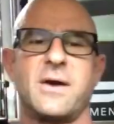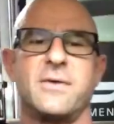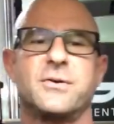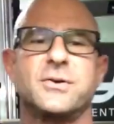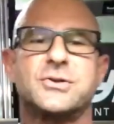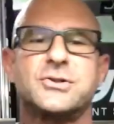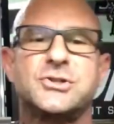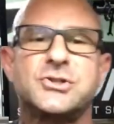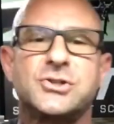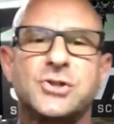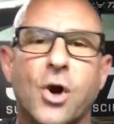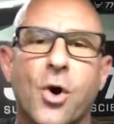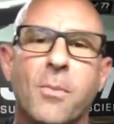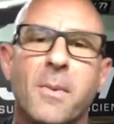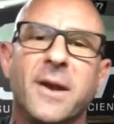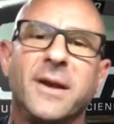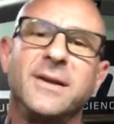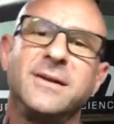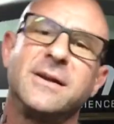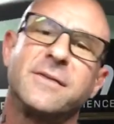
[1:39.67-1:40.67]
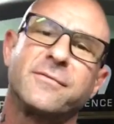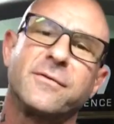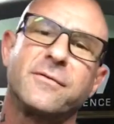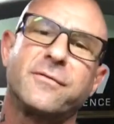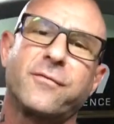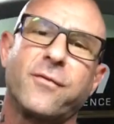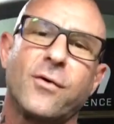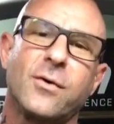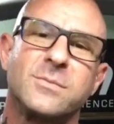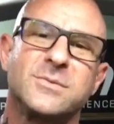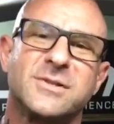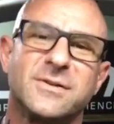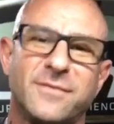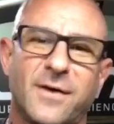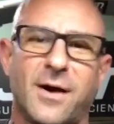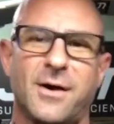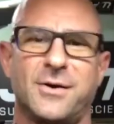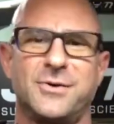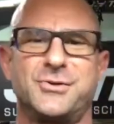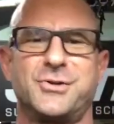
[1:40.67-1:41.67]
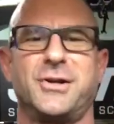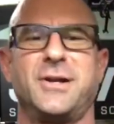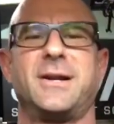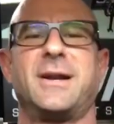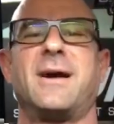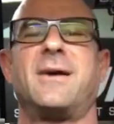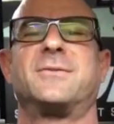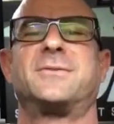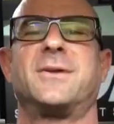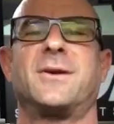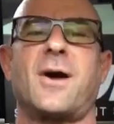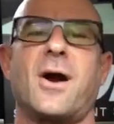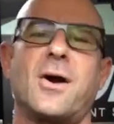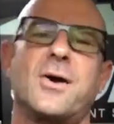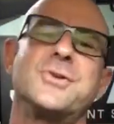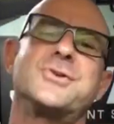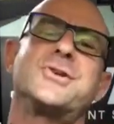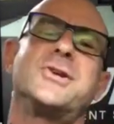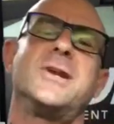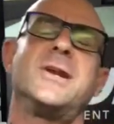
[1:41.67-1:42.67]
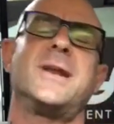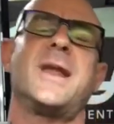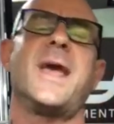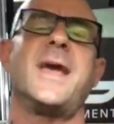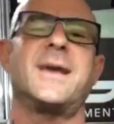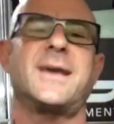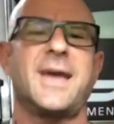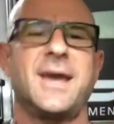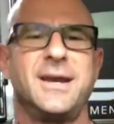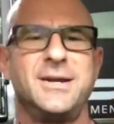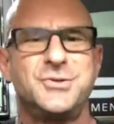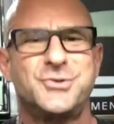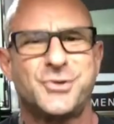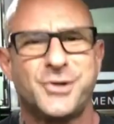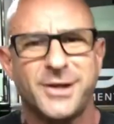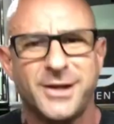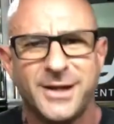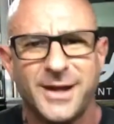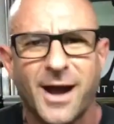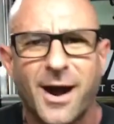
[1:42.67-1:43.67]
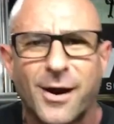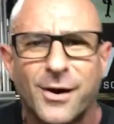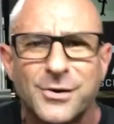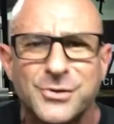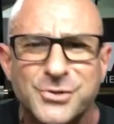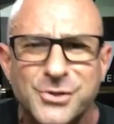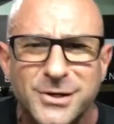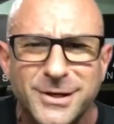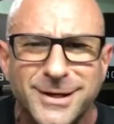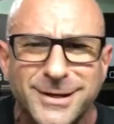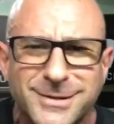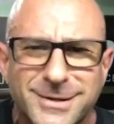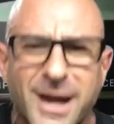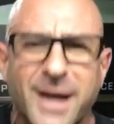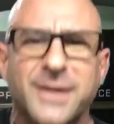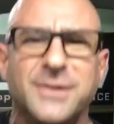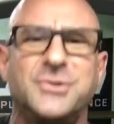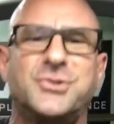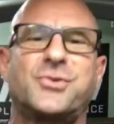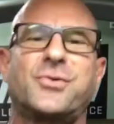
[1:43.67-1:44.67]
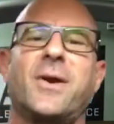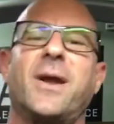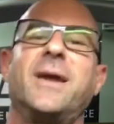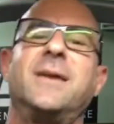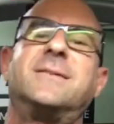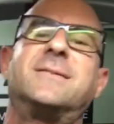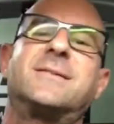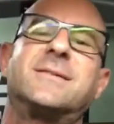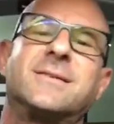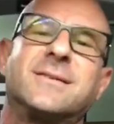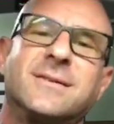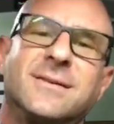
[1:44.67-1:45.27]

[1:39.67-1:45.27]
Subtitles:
why there's so many different forms of arginine out there. Arginine AKG, arginine nitrate,